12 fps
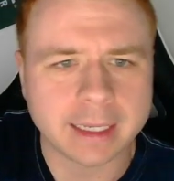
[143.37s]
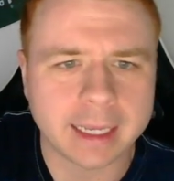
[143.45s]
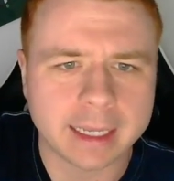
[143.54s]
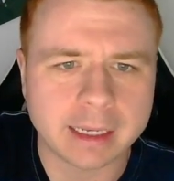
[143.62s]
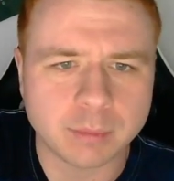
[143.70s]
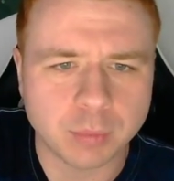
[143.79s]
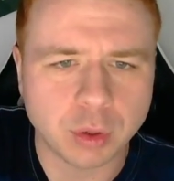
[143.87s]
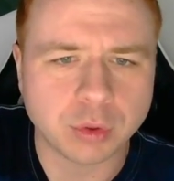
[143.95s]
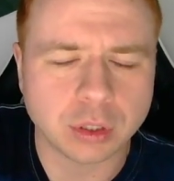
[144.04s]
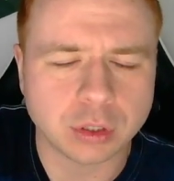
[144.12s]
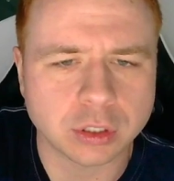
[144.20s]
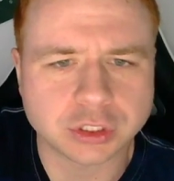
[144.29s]
and both
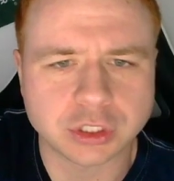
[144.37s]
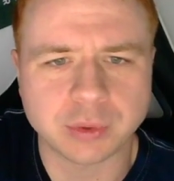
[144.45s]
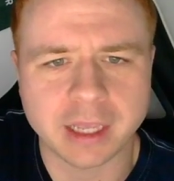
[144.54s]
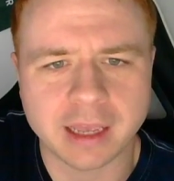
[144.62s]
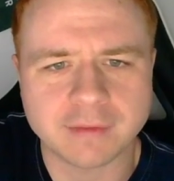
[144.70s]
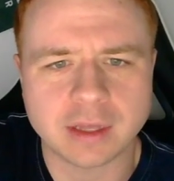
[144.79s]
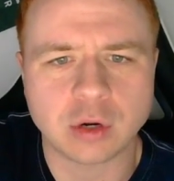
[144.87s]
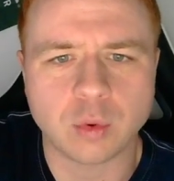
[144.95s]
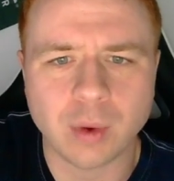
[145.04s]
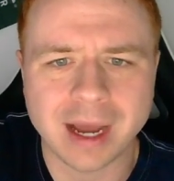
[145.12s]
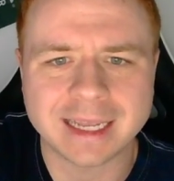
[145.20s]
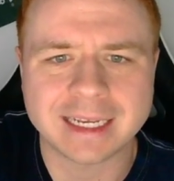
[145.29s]
her and Joey have that
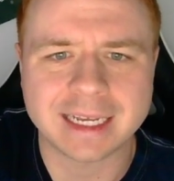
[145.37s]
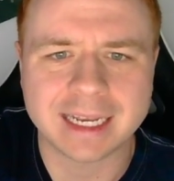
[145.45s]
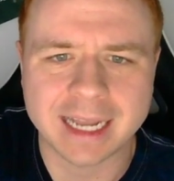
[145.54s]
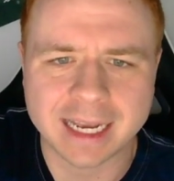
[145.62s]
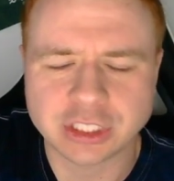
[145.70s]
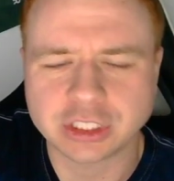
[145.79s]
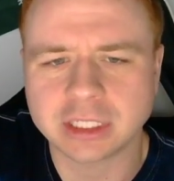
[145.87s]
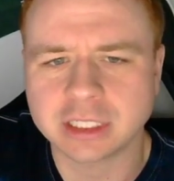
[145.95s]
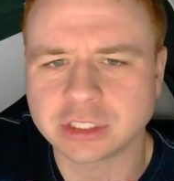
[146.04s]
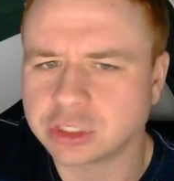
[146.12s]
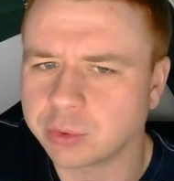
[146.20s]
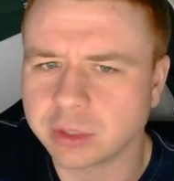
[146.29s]
Hawaii connection
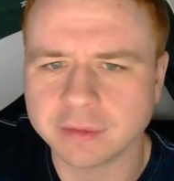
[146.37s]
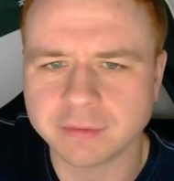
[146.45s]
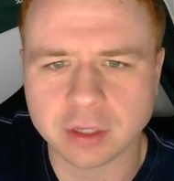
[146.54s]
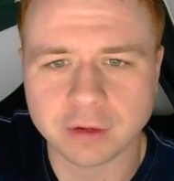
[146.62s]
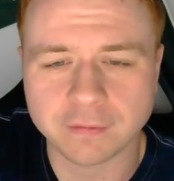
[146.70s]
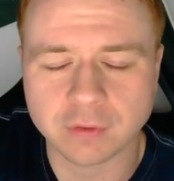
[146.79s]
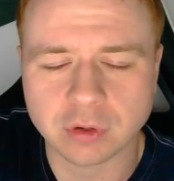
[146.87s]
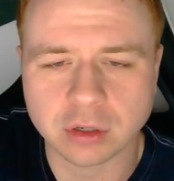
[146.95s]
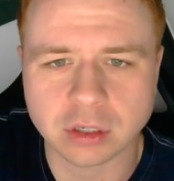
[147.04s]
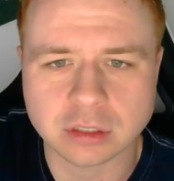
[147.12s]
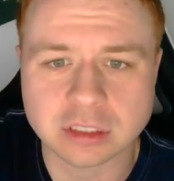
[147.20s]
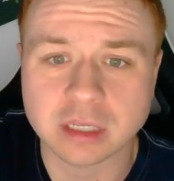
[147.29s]
as Joey lived there
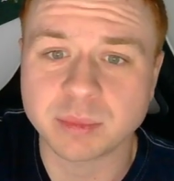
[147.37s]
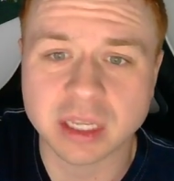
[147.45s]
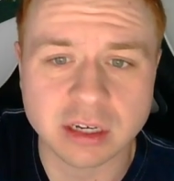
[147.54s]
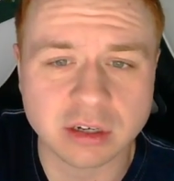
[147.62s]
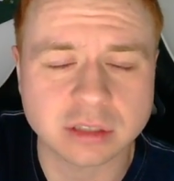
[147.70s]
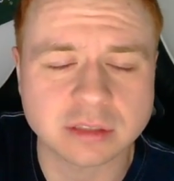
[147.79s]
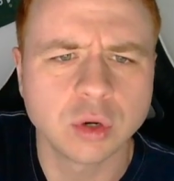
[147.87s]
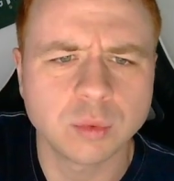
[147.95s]
for some years.